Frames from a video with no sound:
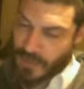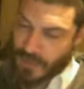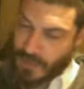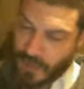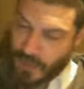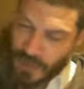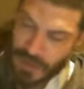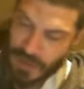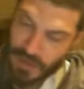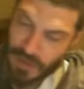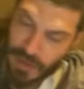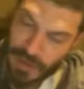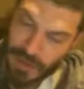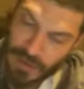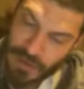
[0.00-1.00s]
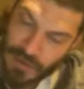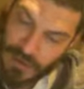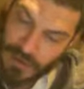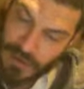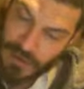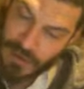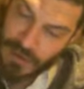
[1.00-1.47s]
Write it down here.
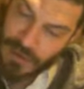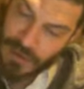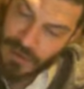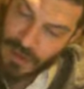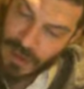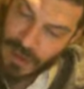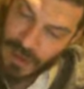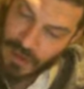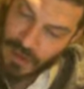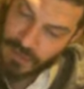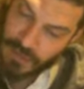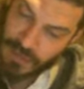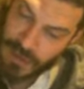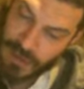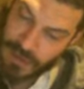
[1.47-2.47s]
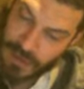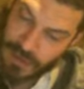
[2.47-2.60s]
Fx